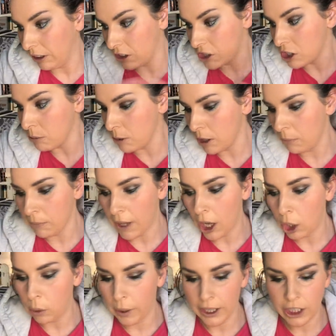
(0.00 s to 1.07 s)
there's some of them that
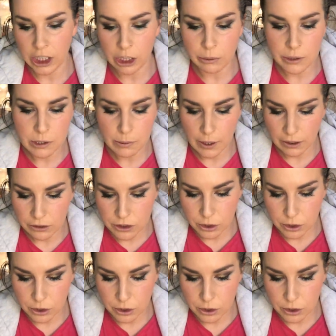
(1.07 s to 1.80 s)
are quite new as well,